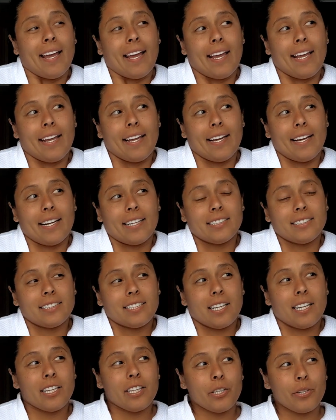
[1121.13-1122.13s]

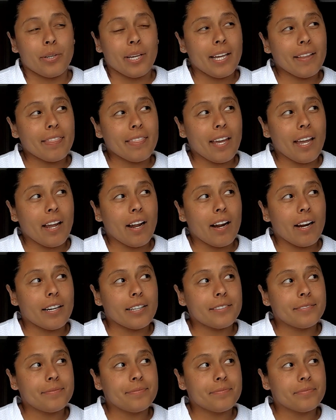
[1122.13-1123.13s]
and you get
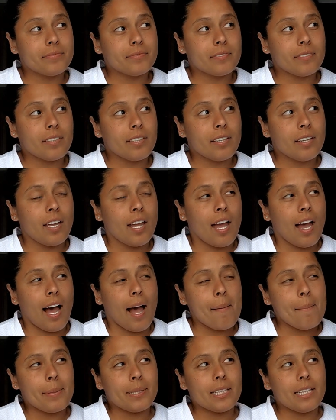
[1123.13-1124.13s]
there.
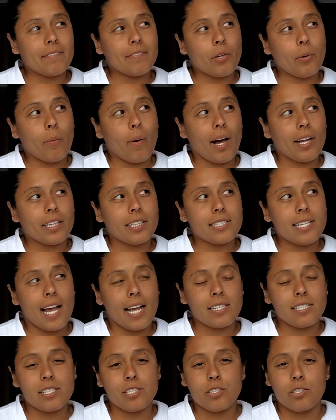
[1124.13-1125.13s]
I believe the water
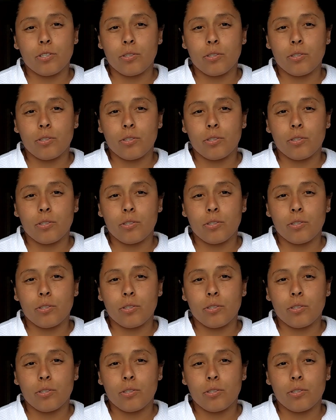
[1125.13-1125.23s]
taxi